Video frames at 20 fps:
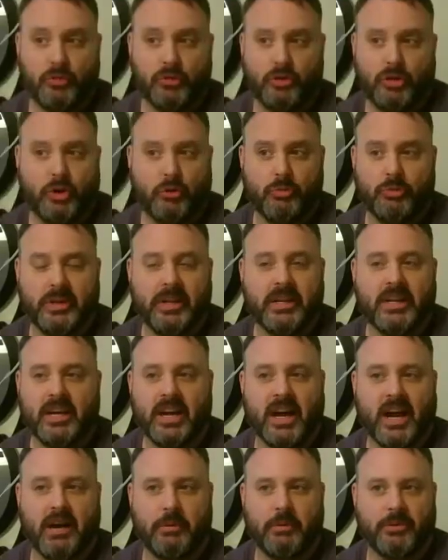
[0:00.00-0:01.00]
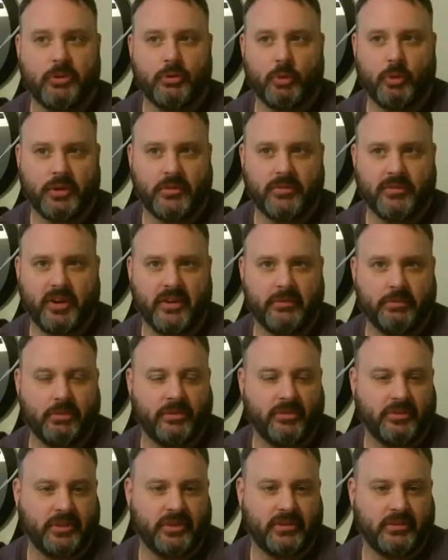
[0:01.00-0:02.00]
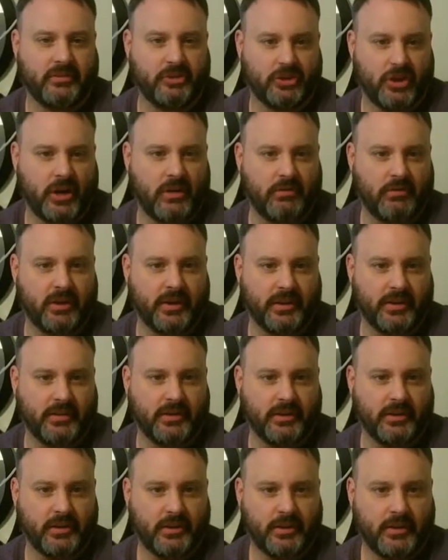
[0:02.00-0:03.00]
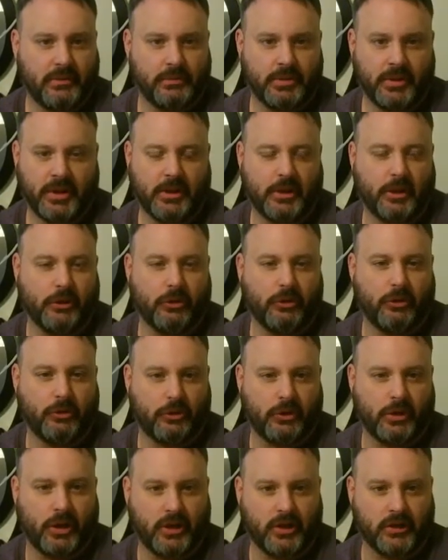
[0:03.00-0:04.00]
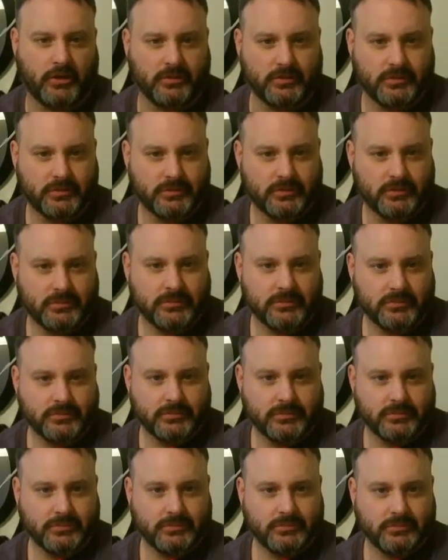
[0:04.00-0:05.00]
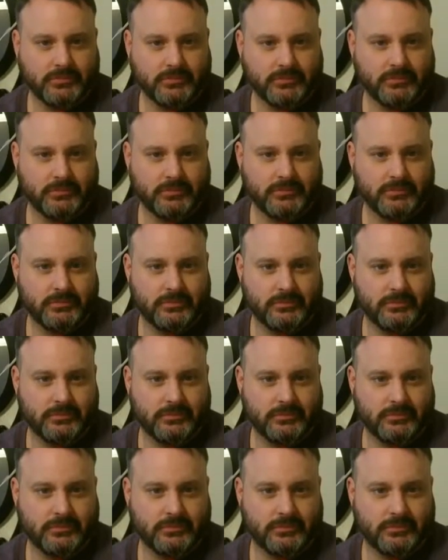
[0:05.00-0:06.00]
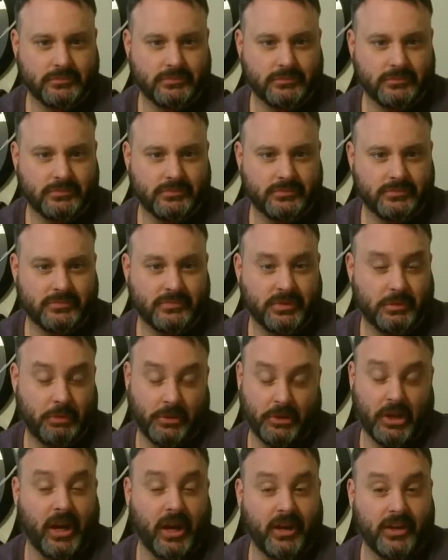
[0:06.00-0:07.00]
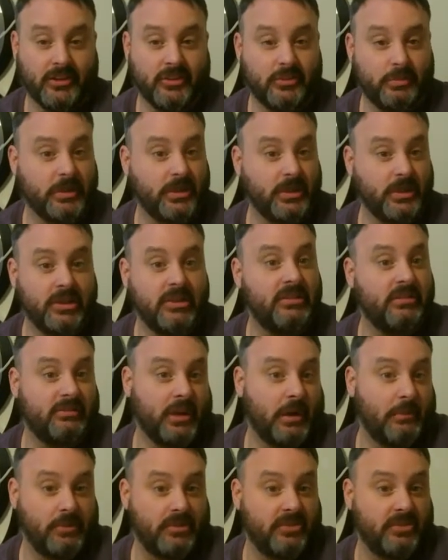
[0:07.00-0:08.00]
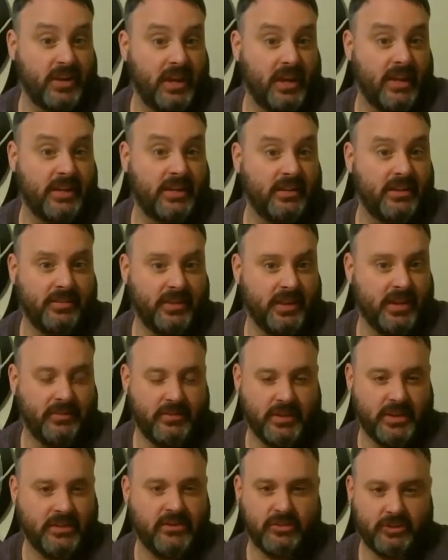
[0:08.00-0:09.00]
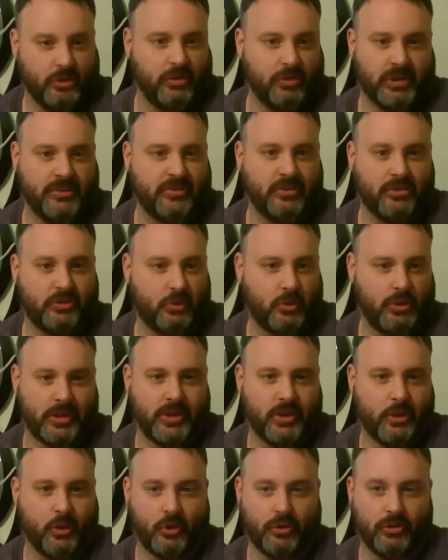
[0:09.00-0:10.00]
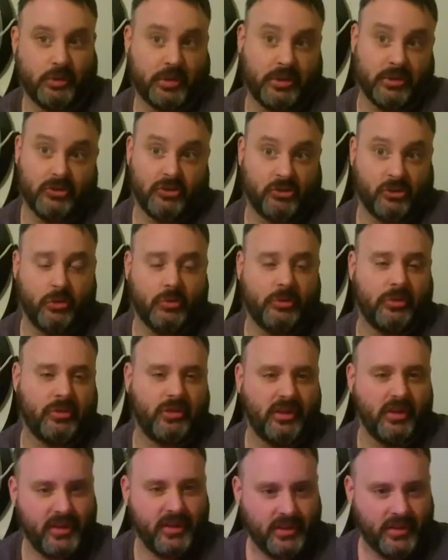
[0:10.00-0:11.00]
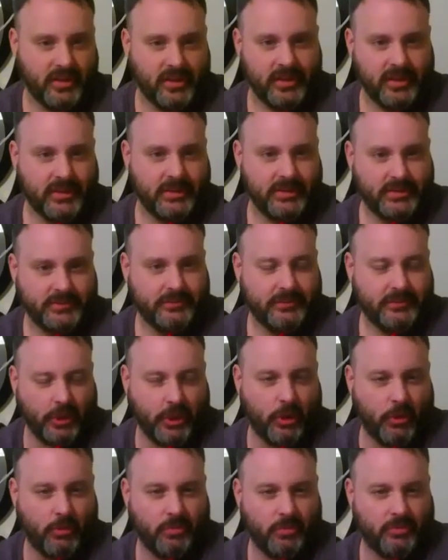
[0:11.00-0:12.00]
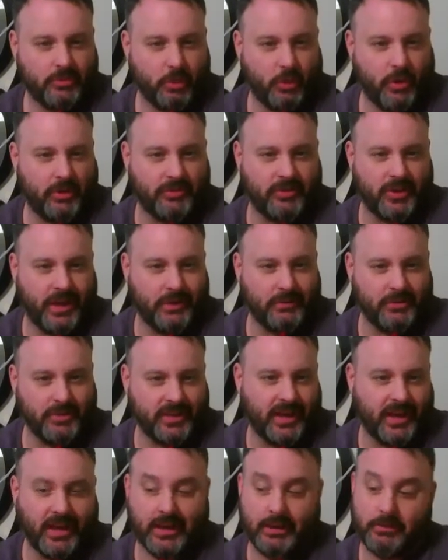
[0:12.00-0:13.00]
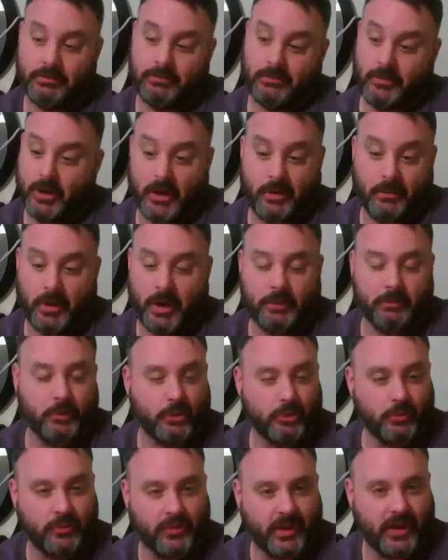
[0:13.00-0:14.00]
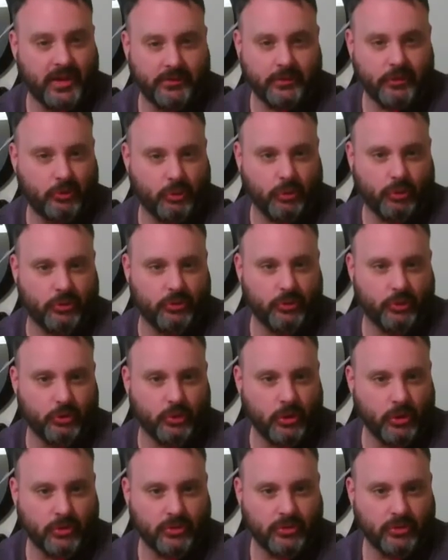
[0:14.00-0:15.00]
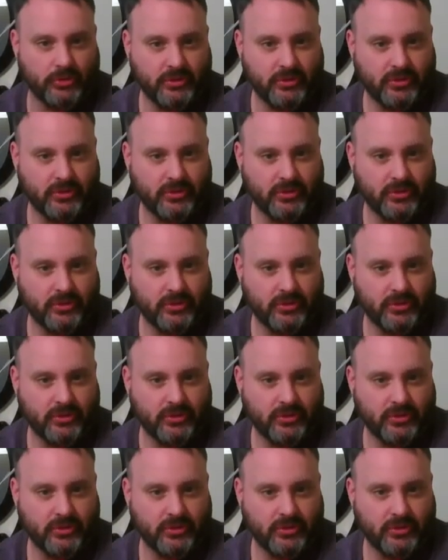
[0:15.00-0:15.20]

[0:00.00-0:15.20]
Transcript: need a guy with a 25% shot rate playing on your third line, but it'd be nice. It'd be nice. But I'm just saying if he still gets his 20 goals, but he's shooting, 12 times a game, I'm good with that if you're scoring 2 goals.